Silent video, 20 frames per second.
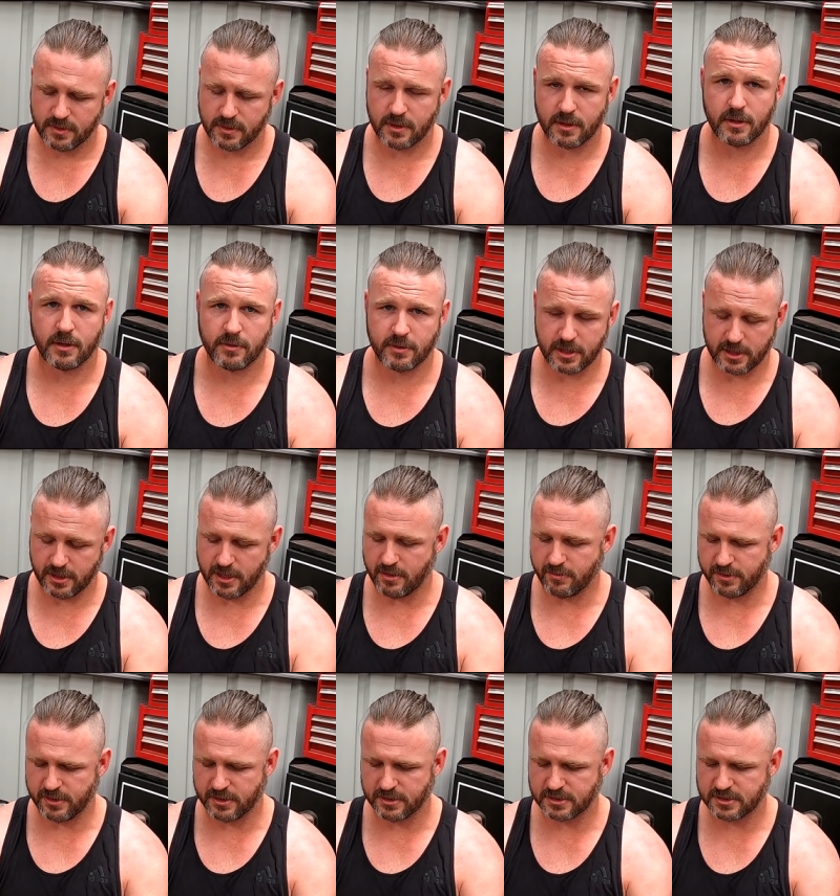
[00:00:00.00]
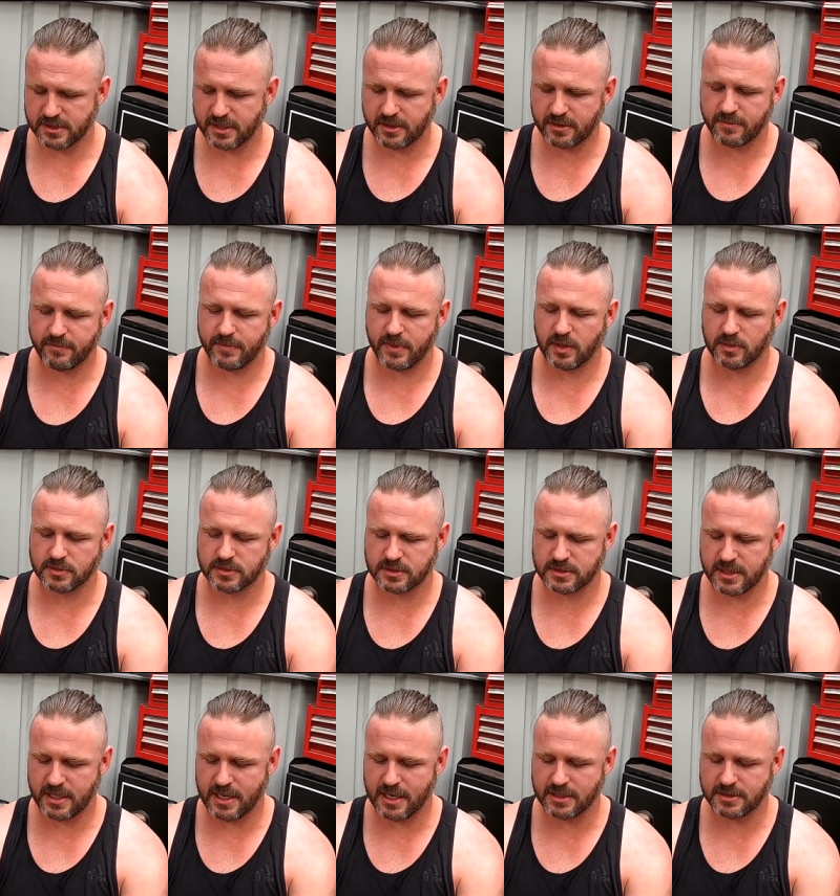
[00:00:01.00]
Uh, I'll get to that one in a sec. I'll
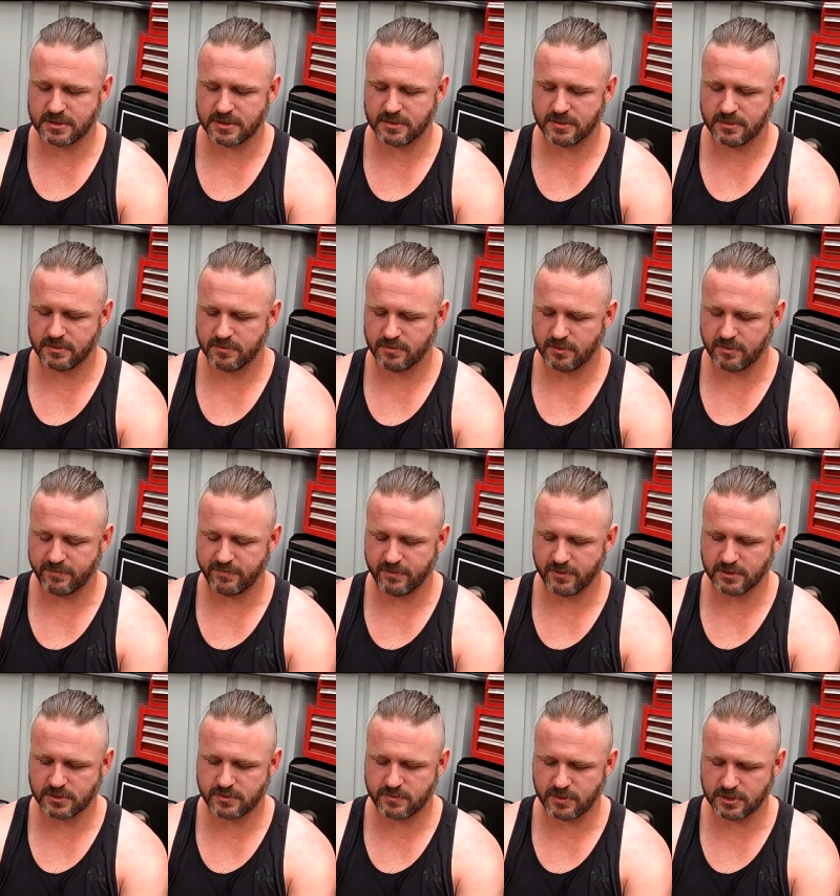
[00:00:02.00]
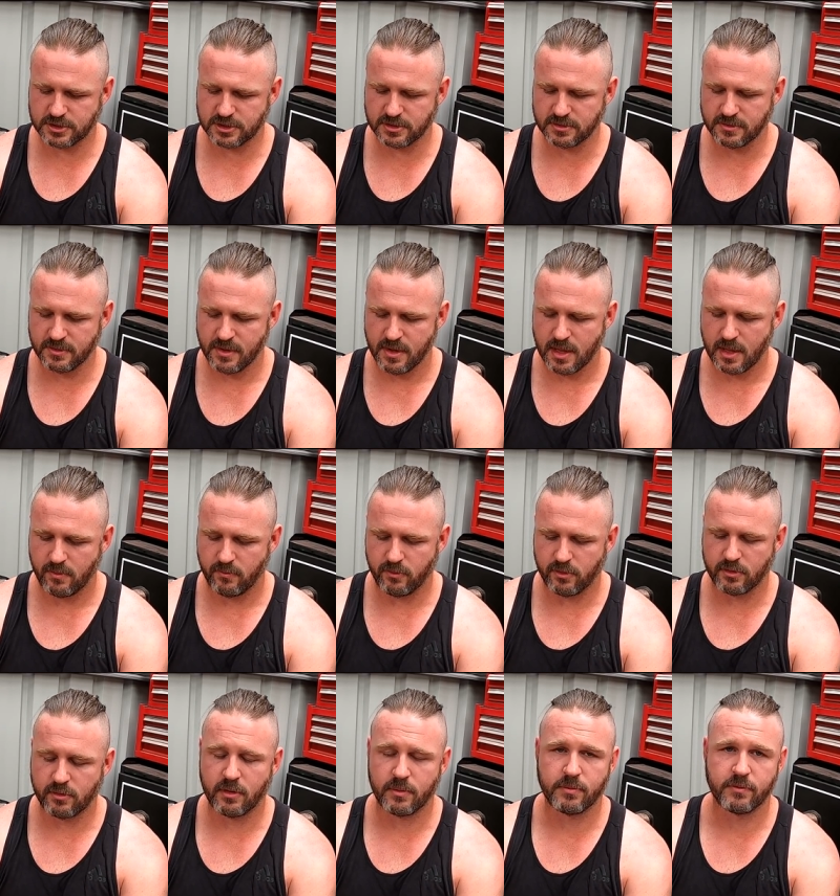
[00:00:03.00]
start with the first question.
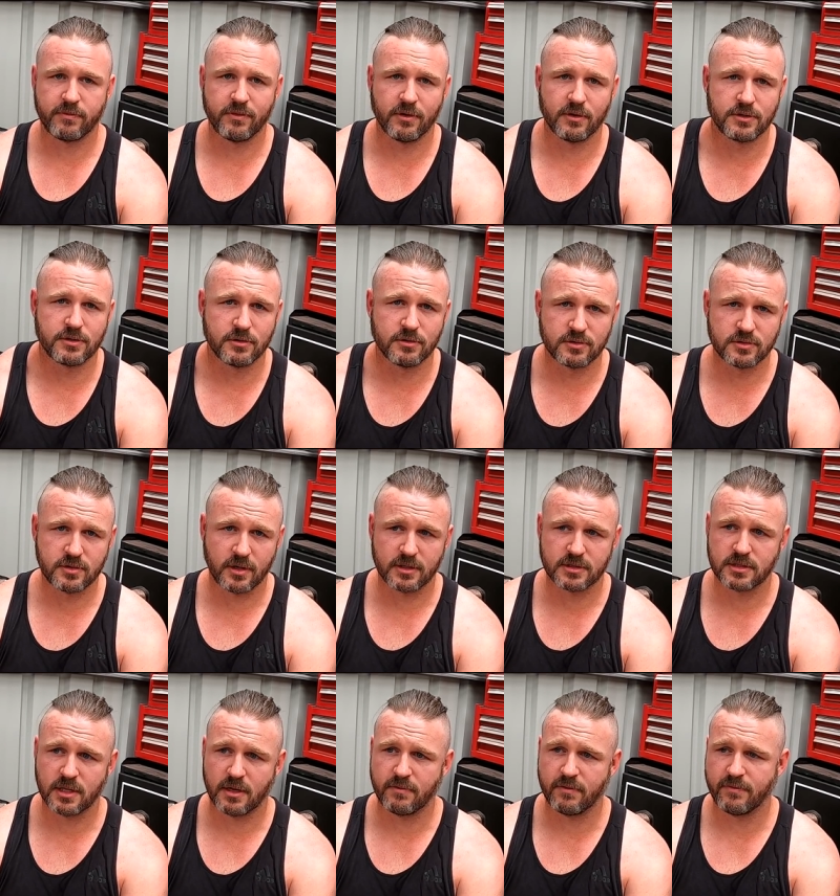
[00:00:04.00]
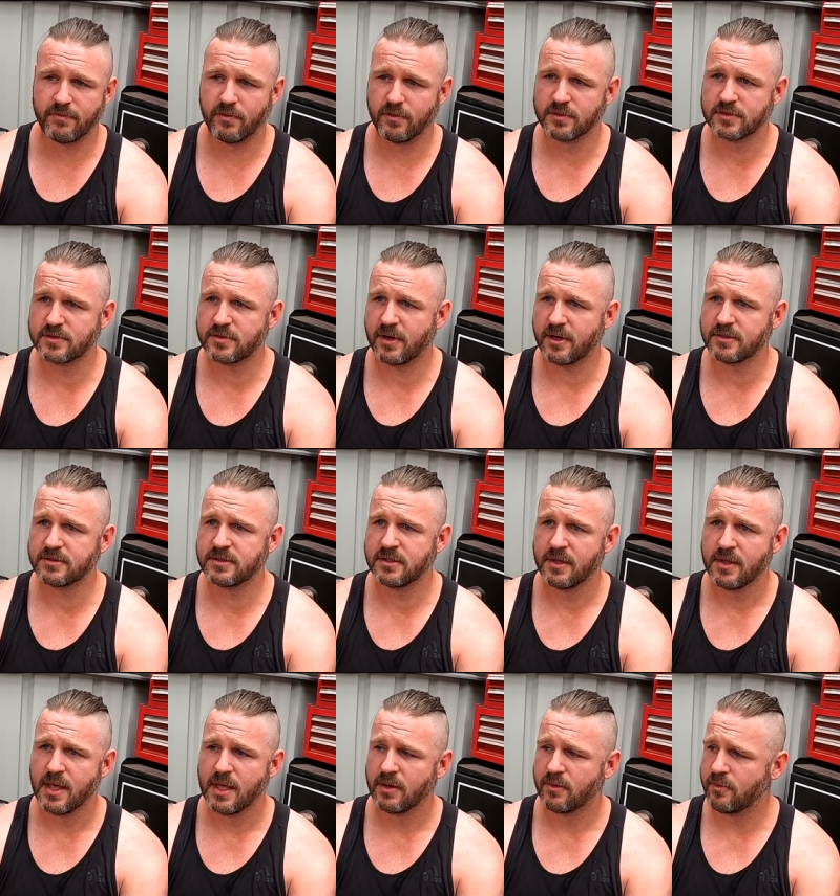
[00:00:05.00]
Why do I prefer two strokes over four strokes?
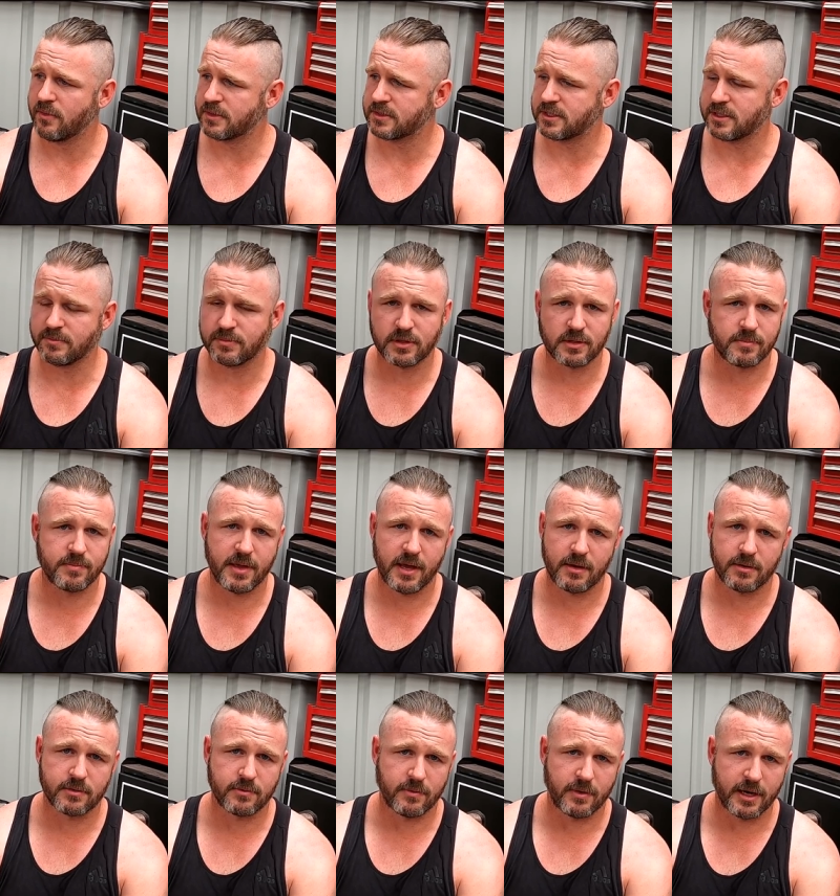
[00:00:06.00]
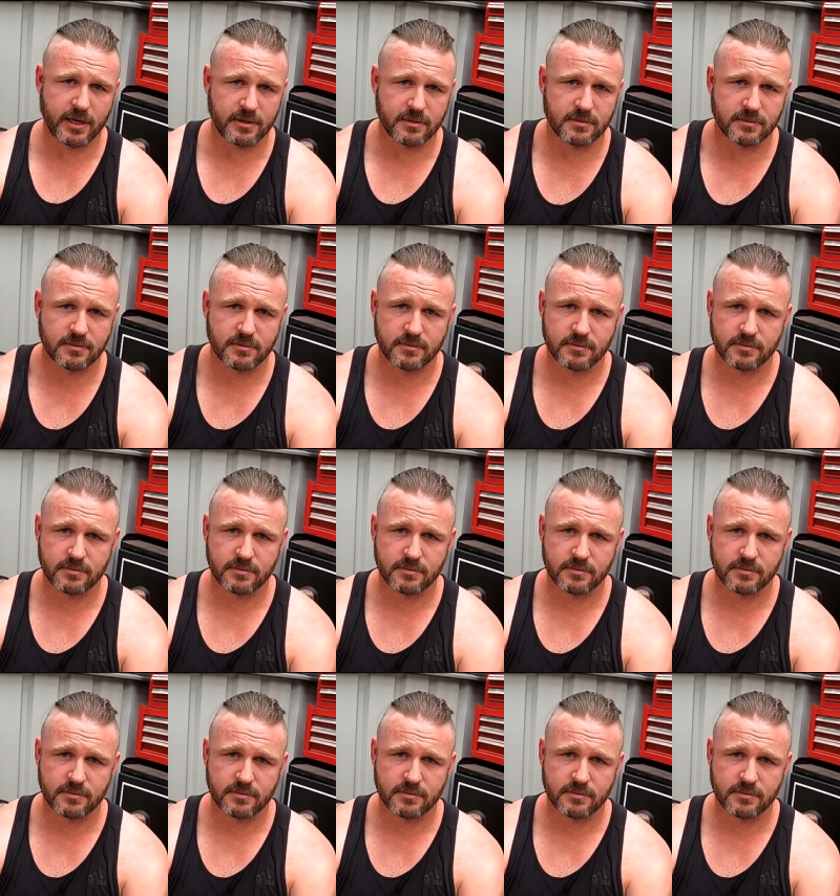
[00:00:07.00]
Quite simply, power to weight.